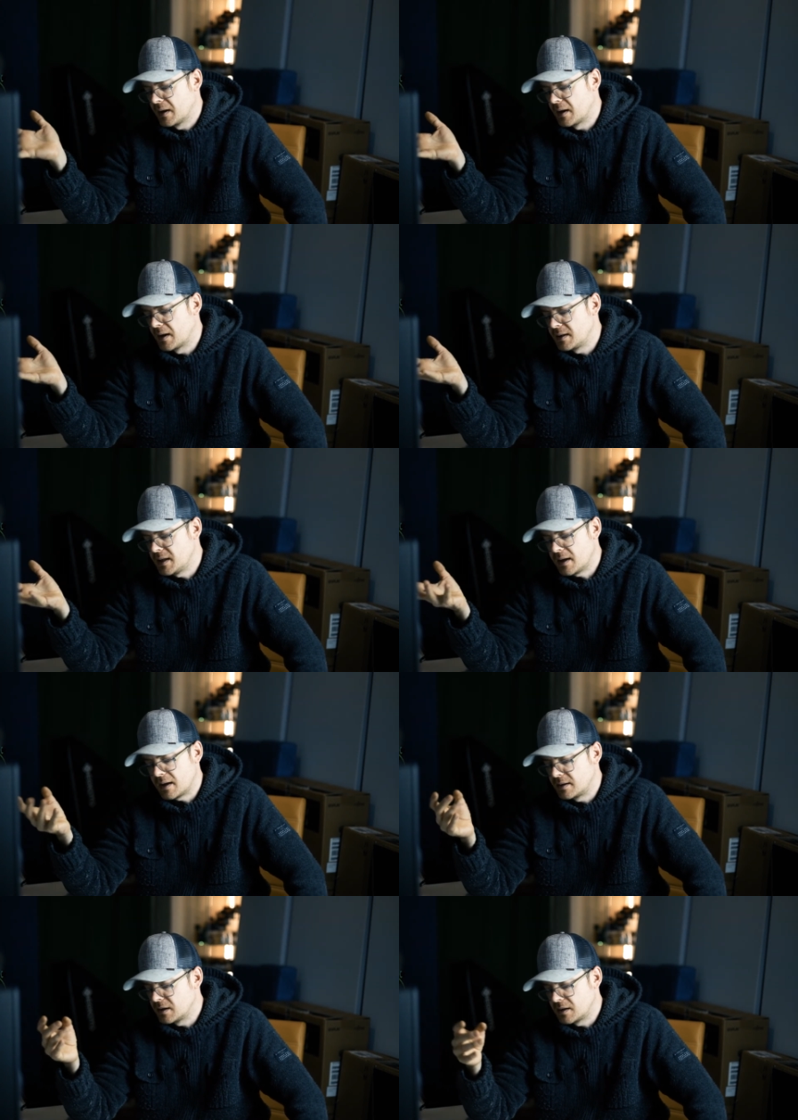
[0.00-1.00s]
Yeah,
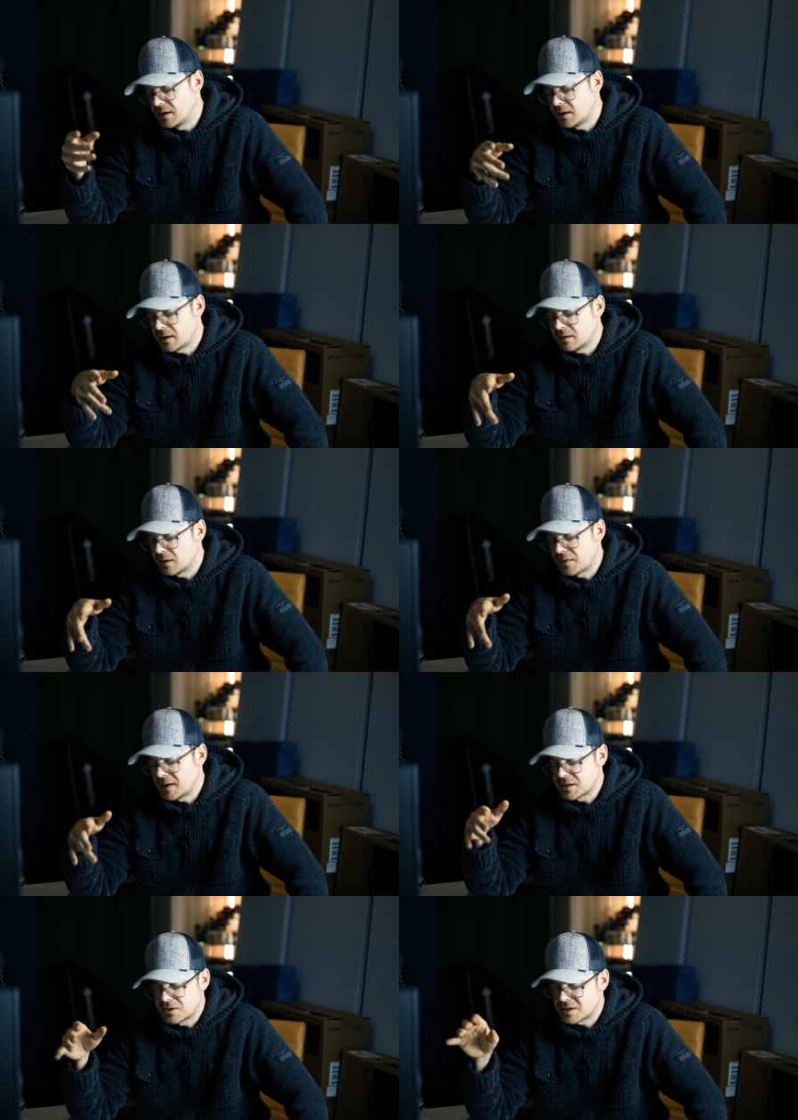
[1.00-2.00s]
and the other little
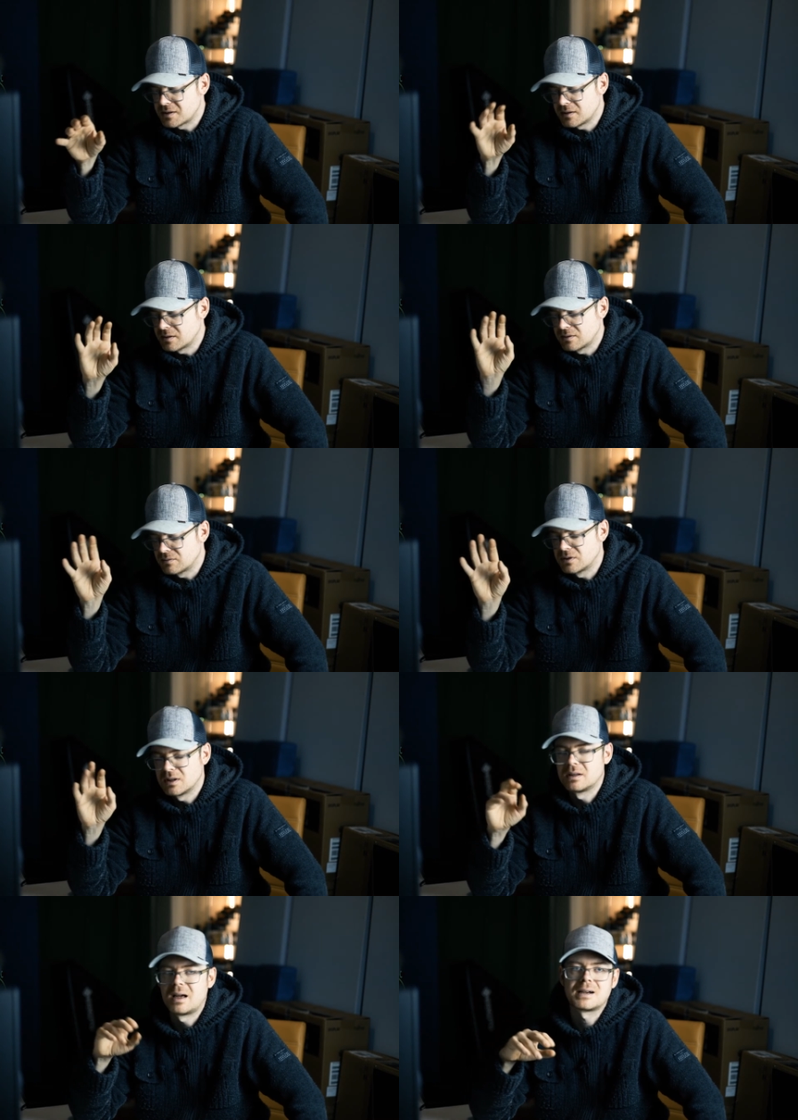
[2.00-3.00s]
things are just
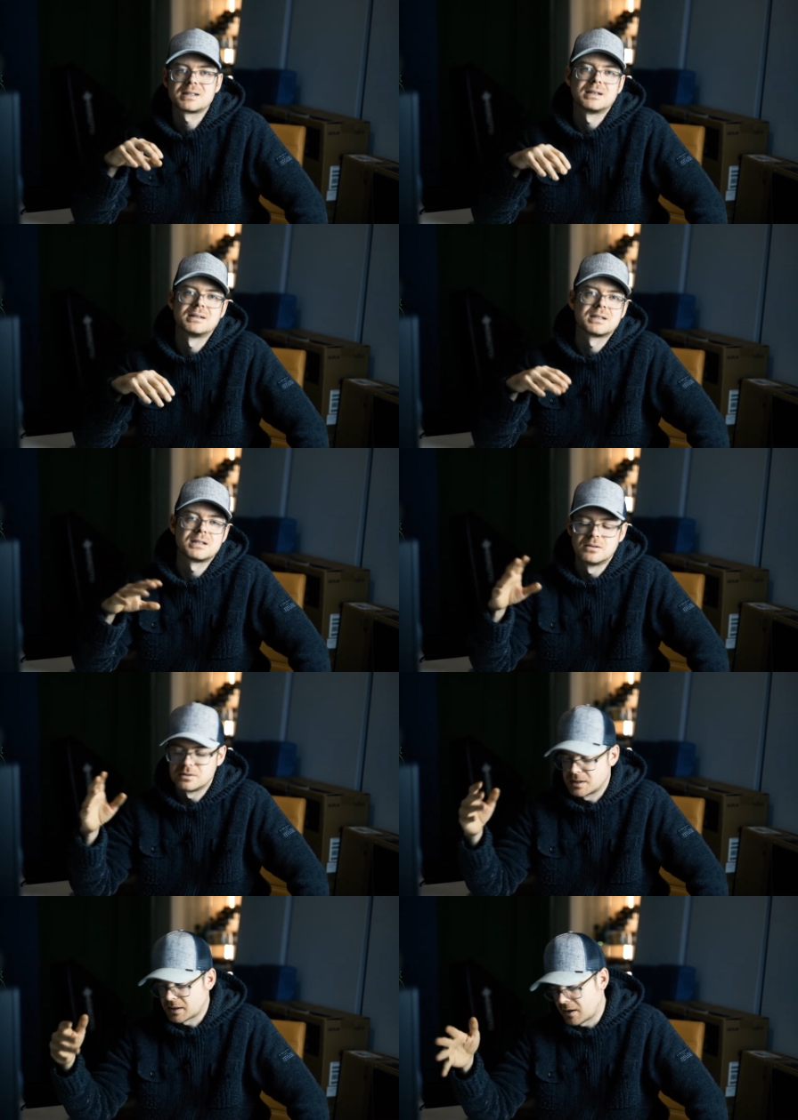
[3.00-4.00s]
little accents, you know, to the